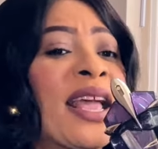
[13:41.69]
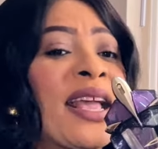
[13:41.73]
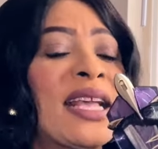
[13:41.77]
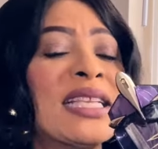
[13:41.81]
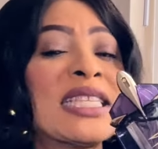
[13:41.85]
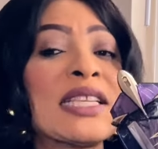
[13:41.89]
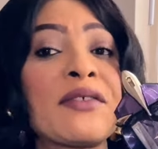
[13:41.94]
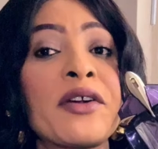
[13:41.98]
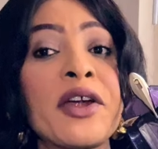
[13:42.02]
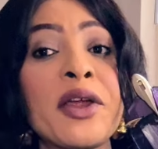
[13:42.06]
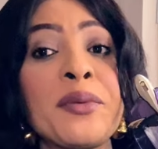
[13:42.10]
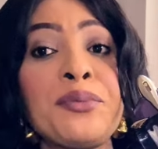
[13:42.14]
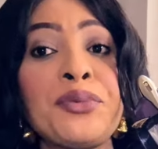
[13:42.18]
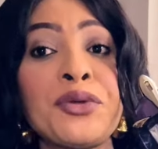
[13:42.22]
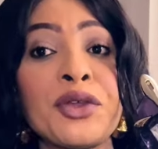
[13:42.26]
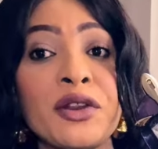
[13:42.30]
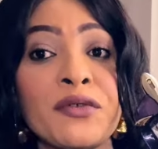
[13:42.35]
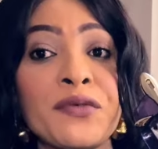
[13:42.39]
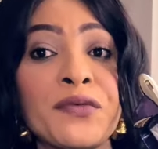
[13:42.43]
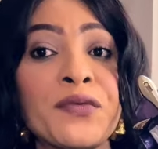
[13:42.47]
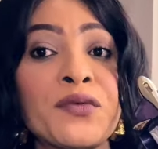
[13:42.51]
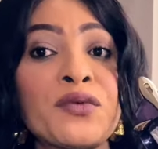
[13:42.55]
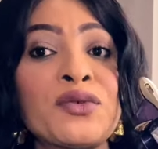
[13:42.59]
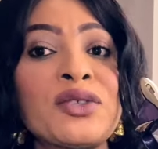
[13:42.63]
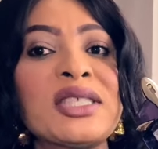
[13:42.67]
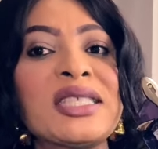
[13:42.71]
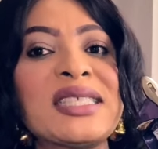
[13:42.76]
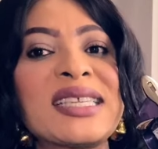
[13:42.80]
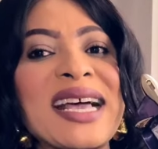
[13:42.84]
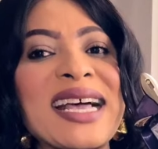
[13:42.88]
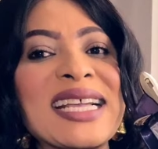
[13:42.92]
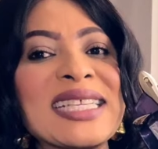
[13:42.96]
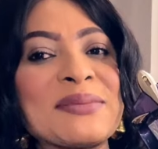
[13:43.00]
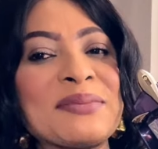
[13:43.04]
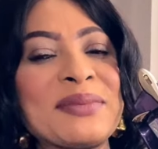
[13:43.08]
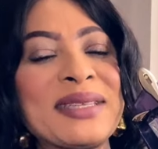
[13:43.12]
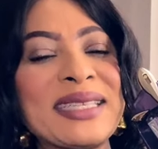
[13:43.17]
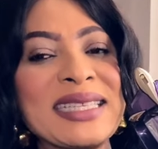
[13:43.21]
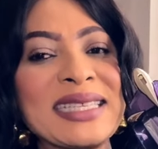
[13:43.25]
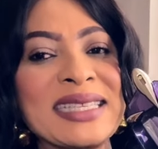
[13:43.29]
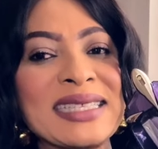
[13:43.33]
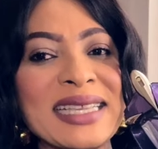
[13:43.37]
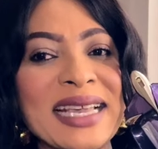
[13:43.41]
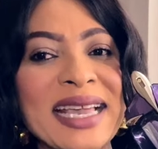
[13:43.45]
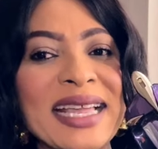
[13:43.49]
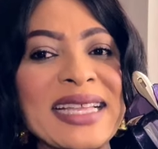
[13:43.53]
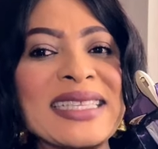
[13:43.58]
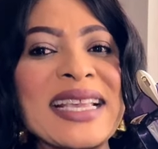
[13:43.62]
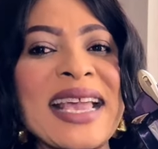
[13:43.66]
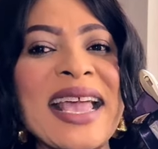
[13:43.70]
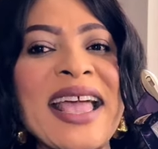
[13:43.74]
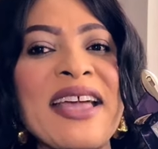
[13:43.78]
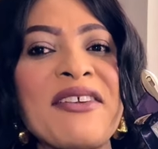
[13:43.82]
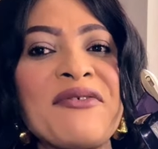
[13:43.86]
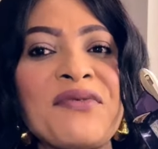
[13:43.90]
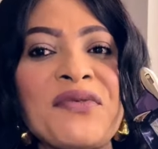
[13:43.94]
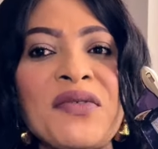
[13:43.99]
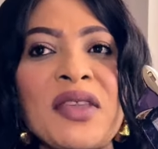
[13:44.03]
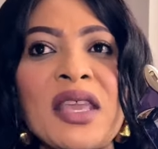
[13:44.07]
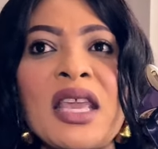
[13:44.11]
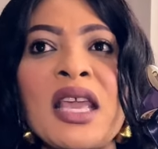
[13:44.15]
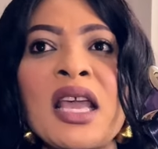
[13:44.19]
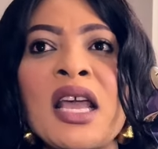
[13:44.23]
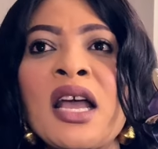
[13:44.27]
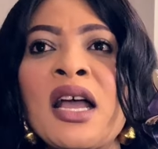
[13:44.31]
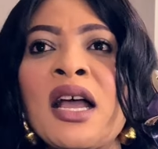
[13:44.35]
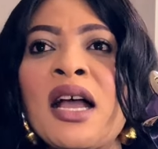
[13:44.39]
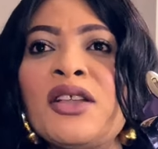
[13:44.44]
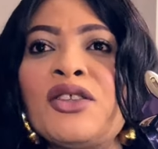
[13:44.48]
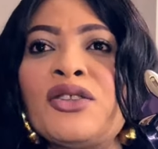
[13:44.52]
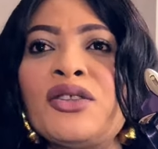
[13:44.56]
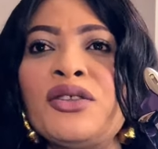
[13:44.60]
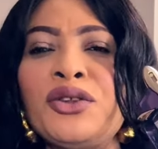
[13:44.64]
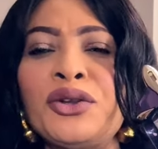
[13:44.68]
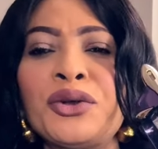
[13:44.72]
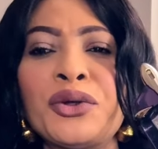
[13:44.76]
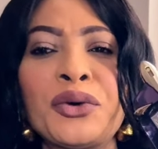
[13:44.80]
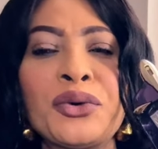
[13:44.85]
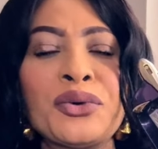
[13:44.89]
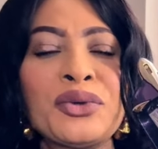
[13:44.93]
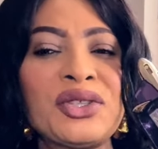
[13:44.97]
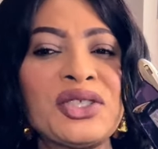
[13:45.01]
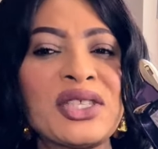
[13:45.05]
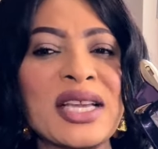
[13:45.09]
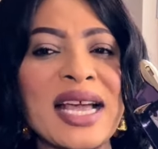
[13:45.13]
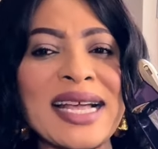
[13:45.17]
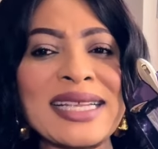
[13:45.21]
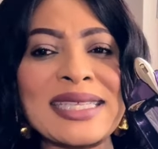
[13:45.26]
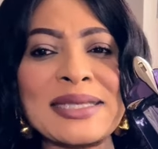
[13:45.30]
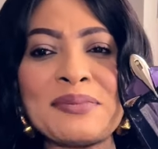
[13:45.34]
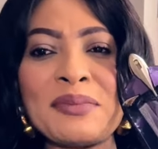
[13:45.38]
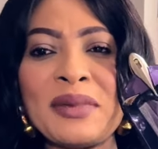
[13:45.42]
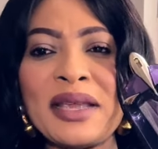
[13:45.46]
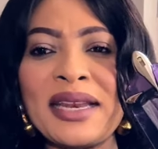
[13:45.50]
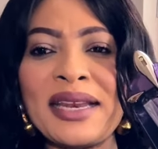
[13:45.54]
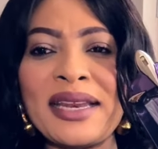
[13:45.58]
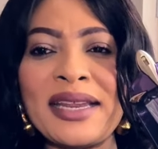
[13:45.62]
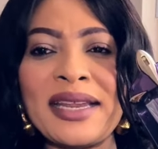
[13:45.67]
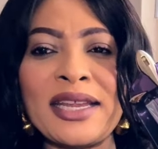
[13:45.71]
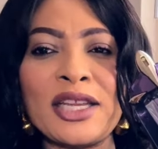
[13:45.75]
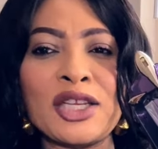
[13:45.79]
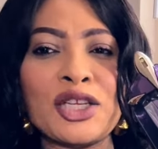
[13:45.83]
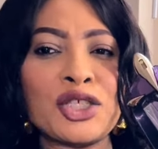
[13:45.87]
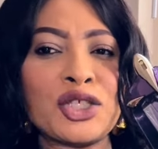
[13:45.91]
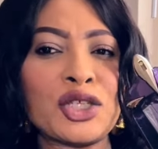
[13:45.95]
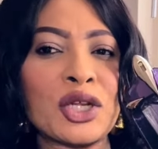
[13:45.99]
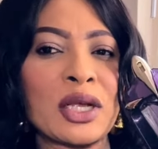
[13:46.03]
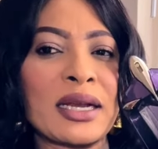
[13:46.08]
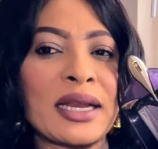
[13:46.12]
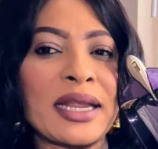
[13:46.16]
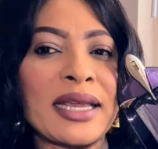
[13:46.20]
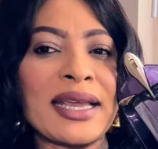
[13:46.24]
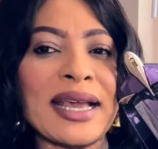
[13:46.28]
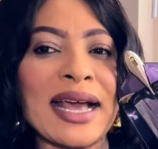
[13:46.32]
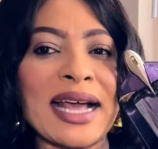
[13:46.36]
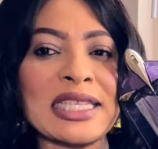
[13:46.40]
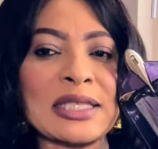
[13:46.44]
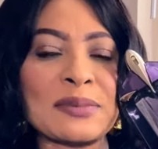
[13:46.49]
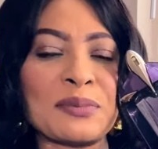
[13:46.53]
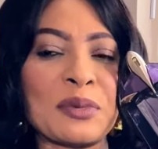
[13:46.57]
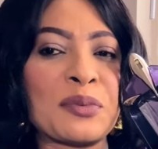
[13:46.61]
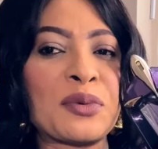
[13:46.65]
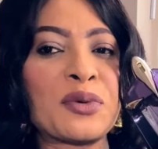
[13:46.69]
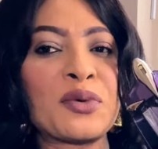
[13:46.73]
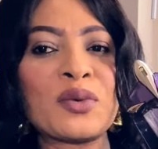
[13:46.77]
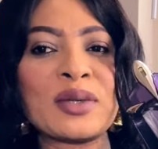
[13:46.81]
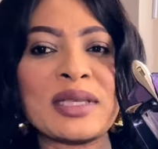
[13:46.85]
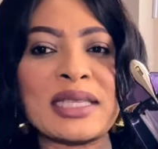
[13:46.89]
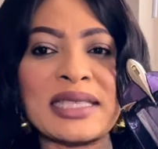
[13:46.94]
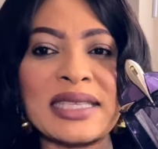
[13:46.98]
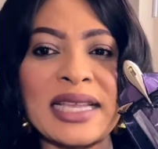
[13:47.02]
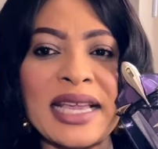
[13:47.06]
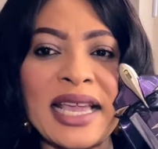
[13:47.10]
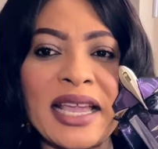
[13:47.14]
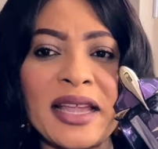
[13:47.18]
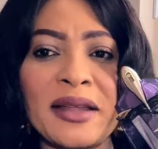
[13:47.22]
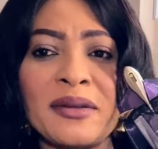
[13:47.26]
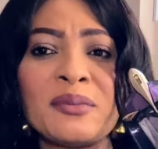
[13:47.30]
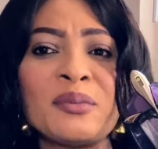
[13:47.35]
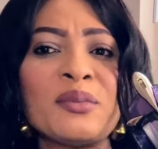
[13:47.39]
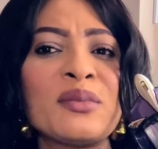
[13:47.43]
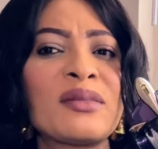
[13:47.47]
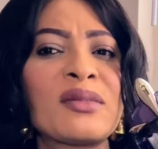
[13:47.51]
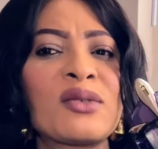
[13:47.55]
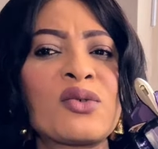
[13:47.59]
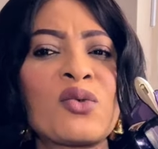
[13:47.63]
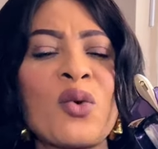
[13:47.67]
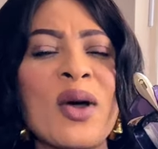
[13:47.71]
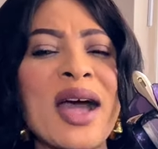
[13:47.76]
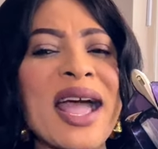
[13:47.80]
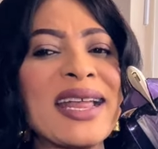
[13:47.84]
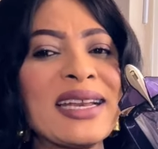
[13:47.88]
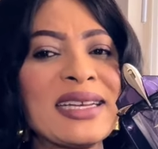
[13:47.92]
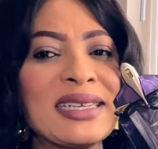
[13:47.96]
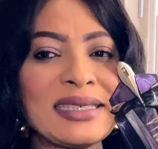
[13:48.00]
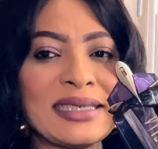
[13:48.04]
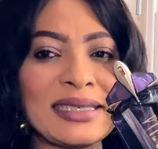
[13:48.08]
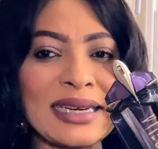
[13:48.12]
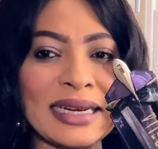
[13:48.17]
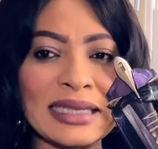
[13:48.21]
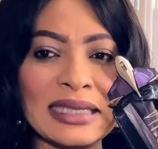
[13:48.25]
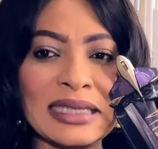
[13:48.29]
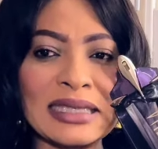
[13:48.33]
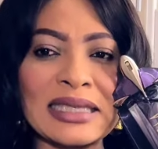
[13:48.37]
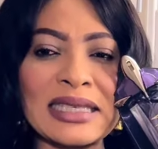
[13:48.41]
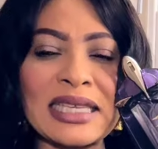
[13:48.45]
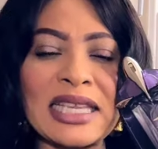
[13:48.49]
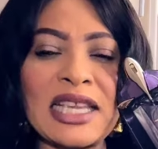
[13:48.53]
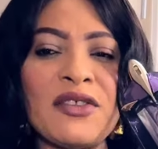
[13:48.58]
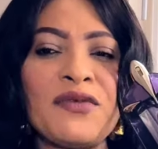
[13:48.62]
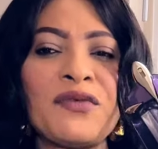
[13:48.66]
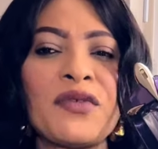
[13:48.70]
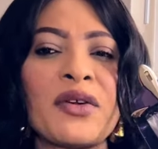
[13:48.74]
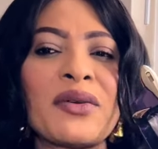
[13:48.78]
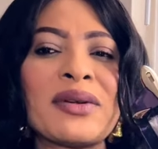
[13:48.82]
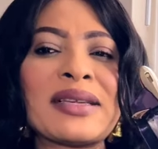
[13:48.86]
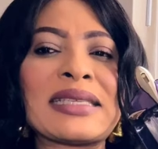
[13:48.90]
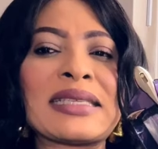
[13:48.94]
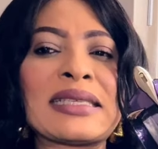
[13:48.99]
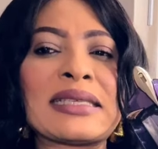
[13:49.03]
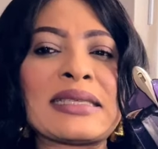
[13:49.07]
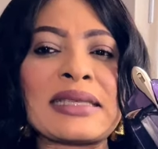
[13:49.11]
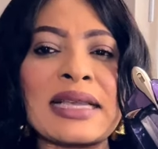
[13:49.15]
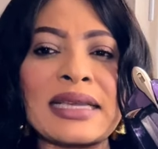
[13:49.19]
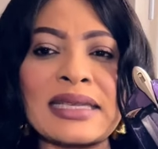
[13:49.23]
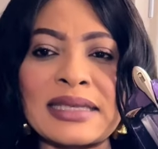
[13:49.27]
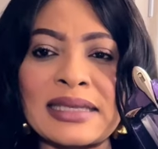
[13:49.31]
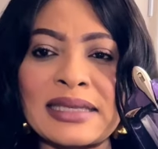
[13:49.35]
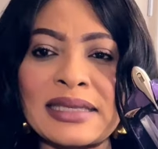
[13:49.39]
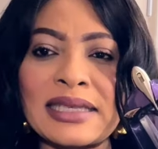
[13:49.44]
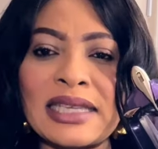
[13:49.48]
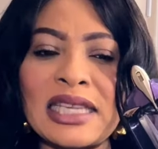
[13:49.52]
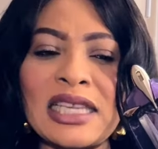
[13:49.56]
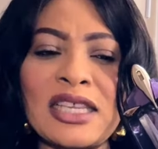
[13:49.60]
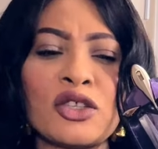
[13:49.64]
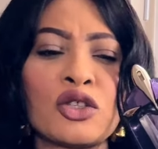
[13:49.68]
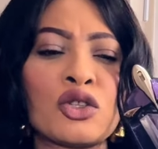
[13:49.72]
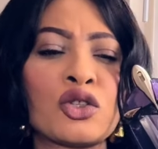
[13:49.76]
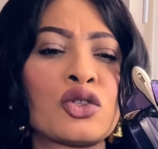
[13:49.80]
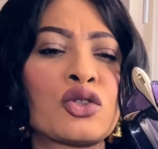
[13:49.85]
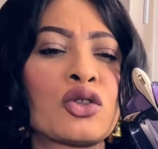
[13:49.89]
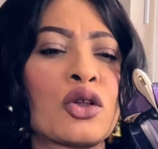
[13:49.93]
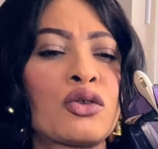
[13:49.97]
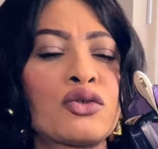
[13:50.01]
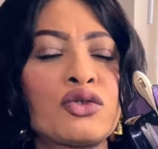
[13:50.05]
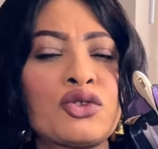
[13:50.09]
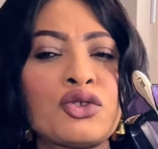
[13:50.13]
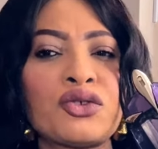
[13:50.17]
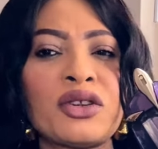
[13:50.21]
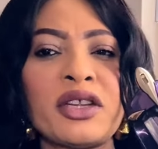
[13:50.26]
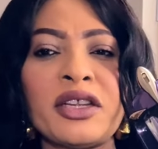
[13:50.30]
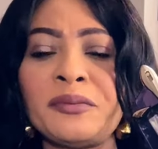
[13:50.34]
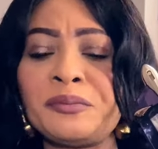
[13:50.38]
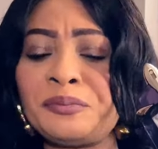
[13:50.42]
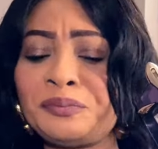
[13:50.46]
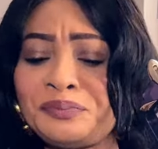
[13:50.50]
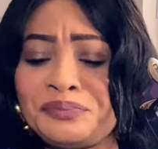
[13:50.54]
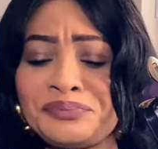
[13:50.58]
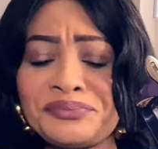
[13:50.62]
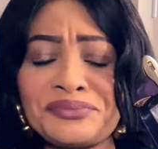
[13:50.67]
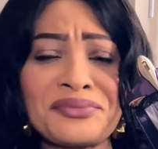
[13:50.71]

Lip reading: It's a very beautiful jasmine scent, heavy, you know, jasmine, indolic, as people would say, quite dirty, very sexy, sultry.